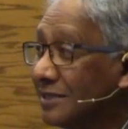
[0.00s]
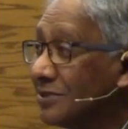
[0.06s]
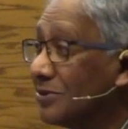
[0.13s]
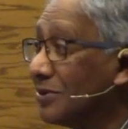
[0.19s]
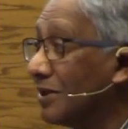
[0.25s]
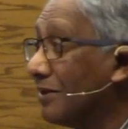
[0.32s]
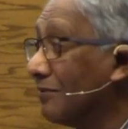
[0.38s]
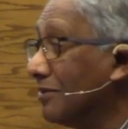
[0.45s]
so
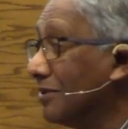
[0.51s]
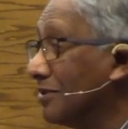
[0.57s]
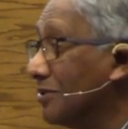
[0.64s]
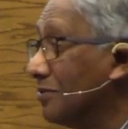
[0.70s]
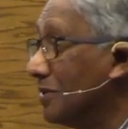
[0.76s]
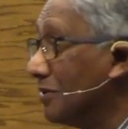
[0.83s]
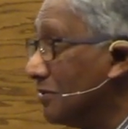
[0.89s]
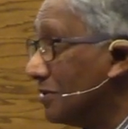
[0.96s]
lovely to
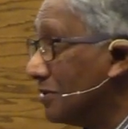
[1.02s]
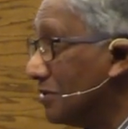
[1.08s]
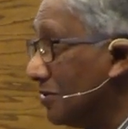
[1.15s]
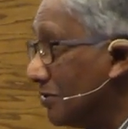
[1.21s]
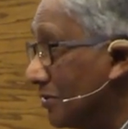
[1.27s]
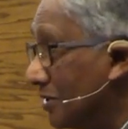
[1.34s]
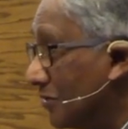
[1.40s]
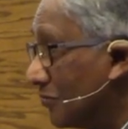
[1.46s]
be with
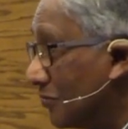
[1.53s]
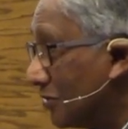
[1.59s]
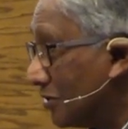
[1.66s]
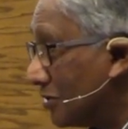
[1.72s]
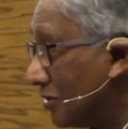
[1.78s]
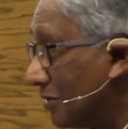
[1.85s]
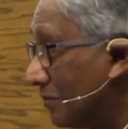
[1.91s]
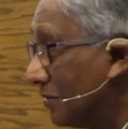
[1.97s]
you in
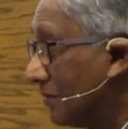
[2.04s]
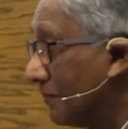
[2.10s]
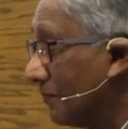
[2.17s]
worship.